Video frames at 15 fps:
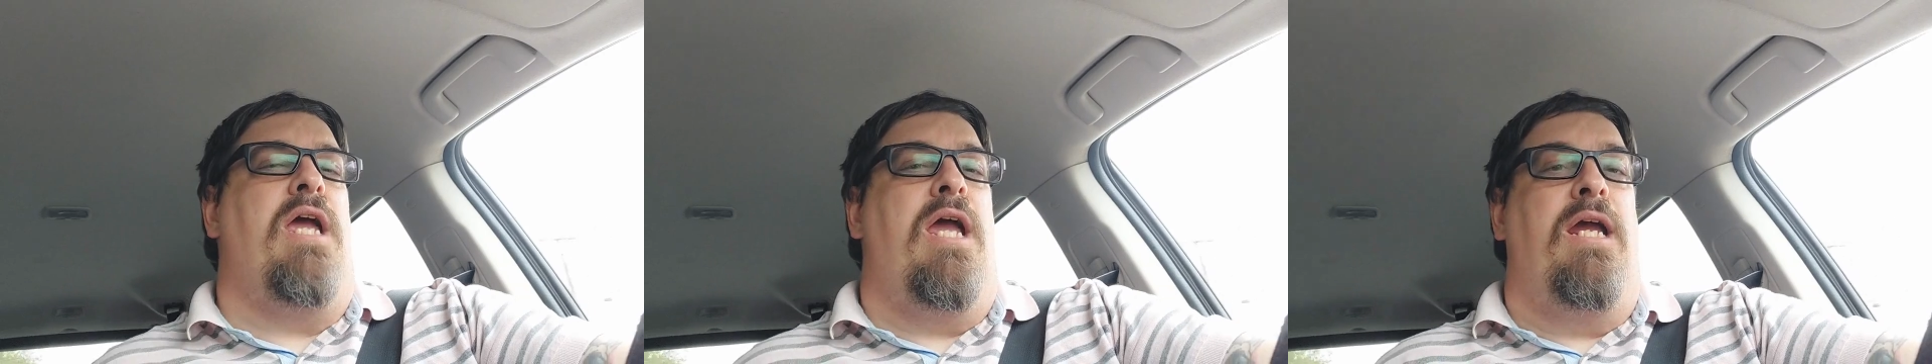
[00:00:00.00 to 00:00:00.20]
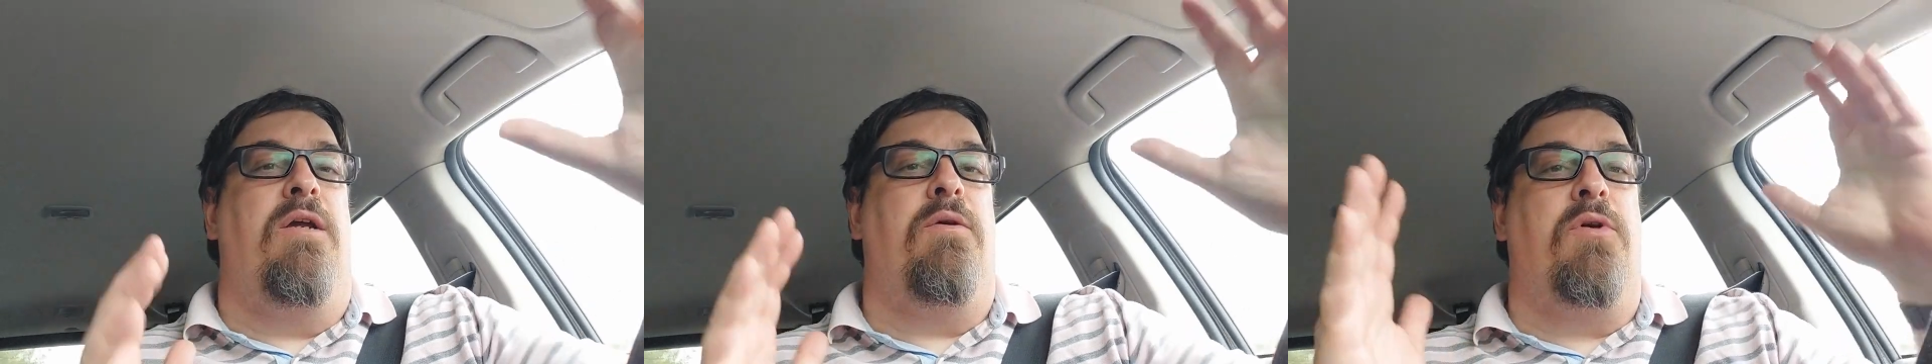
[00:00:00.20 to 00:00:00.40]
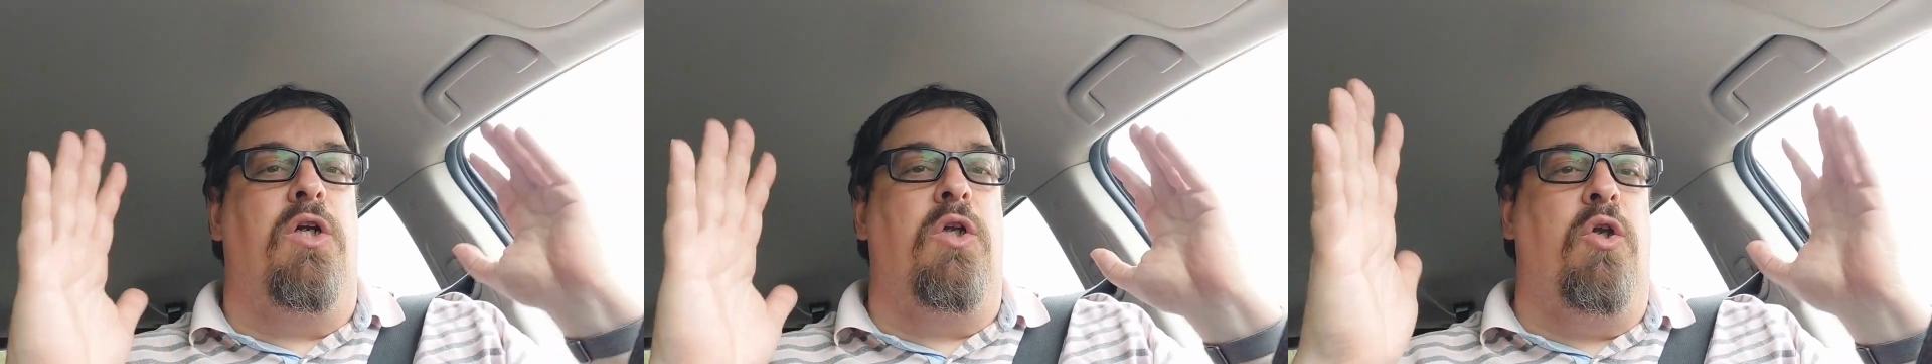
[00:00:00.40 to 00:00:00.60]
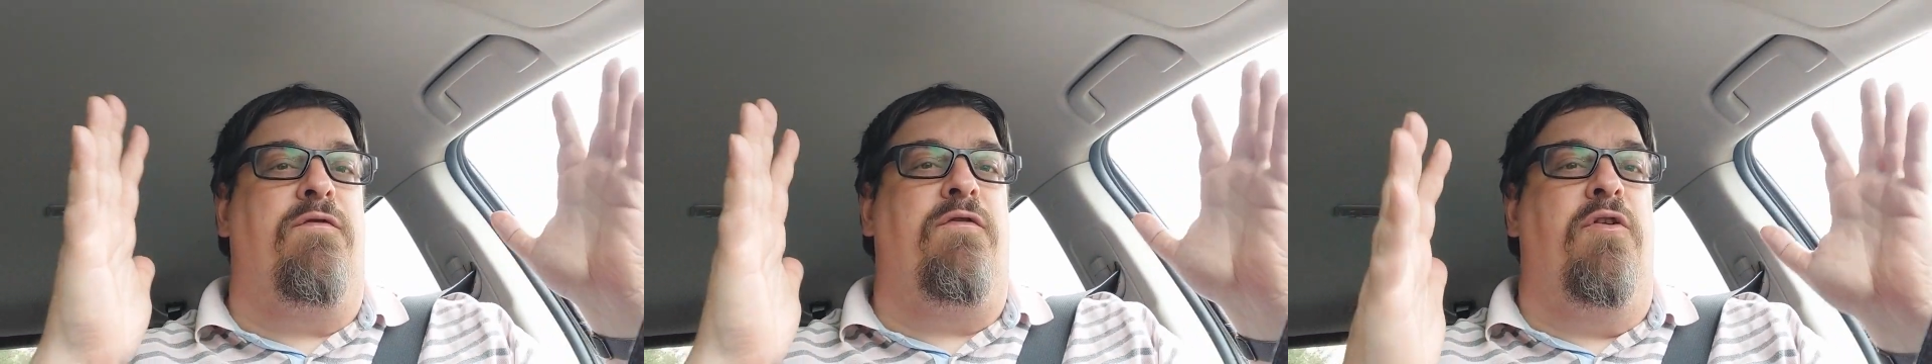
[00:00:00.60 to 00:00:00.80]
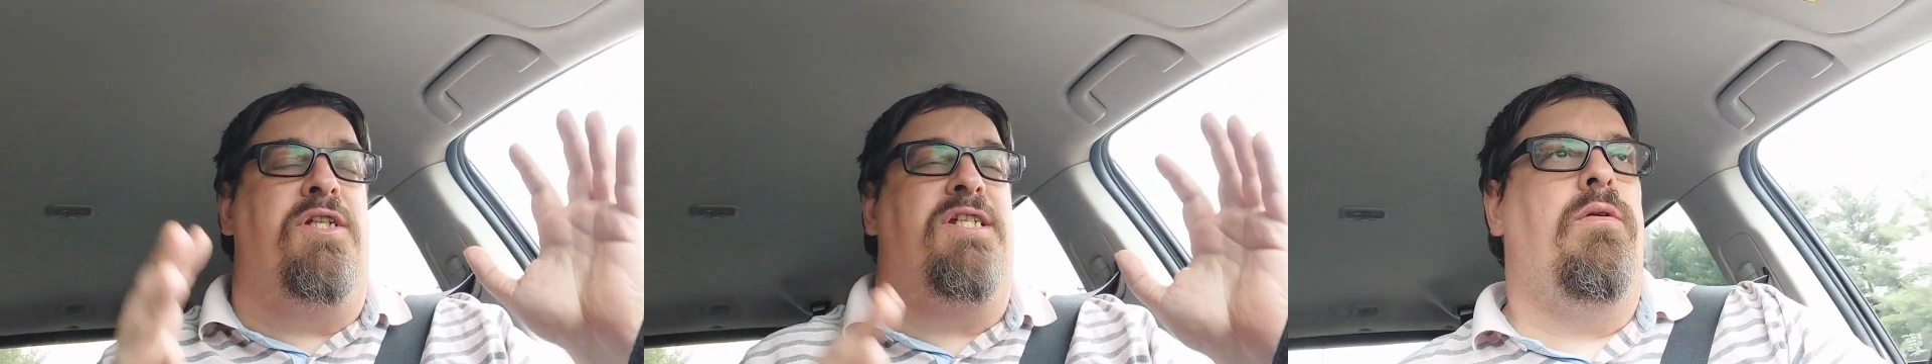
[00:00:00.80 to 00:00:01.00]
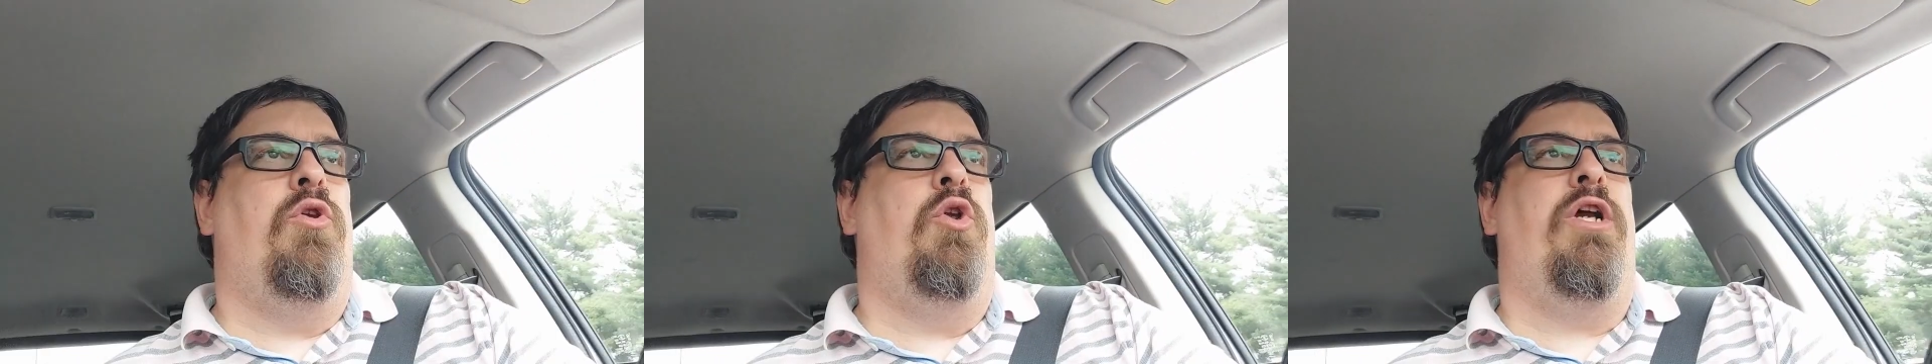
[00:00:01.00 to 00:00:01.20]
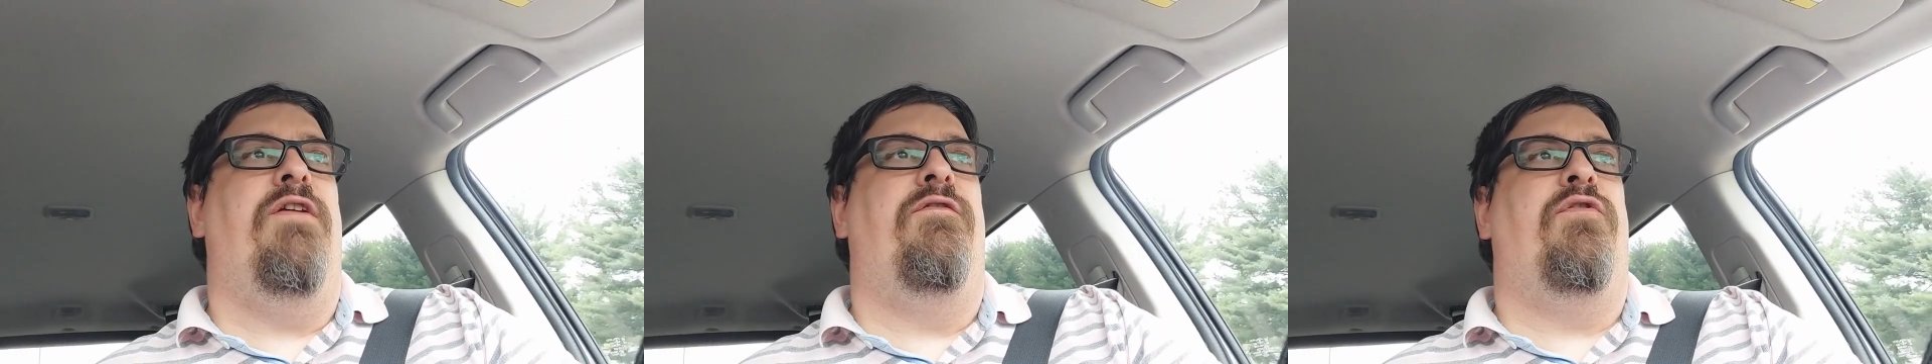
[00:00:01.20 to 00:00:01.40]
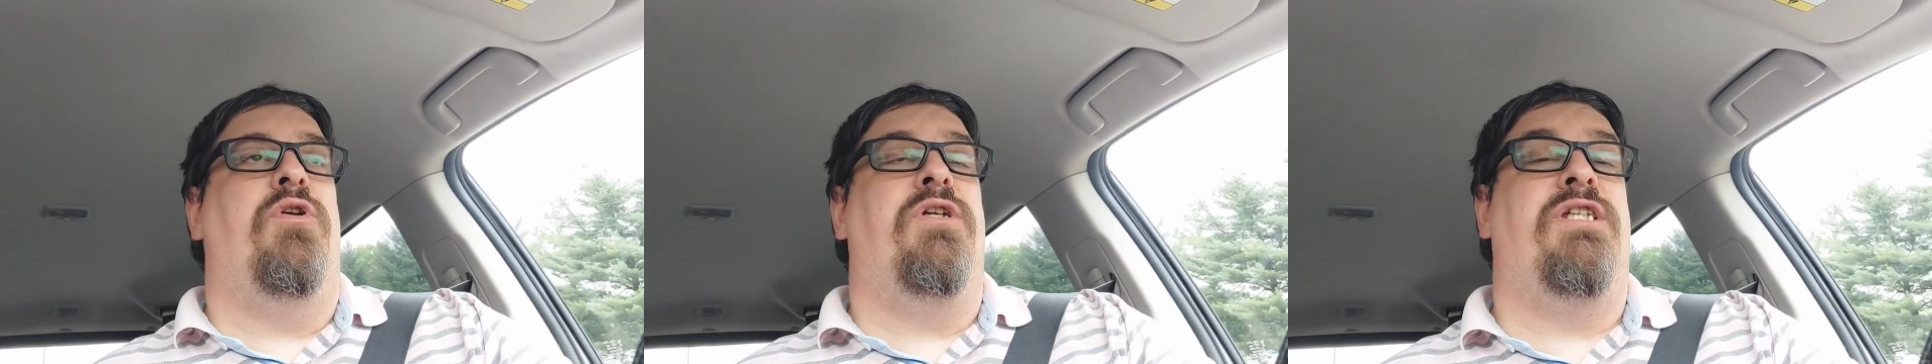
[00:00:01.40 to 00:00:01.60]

hey, we're going to looking for